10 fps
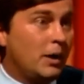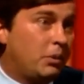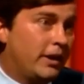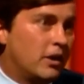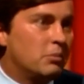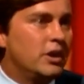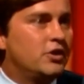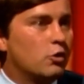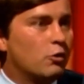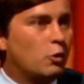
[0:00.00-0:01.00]
I played on a
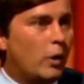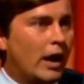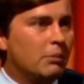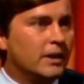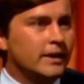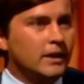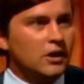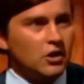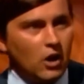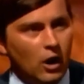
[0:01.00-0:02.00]
mini tour for a while, but
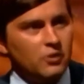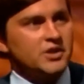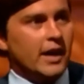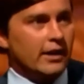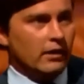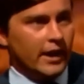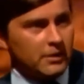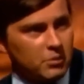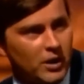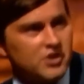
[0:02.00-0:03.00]
golf is kind of
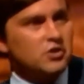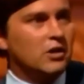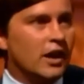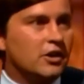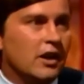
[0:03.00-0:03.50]
like press your luck.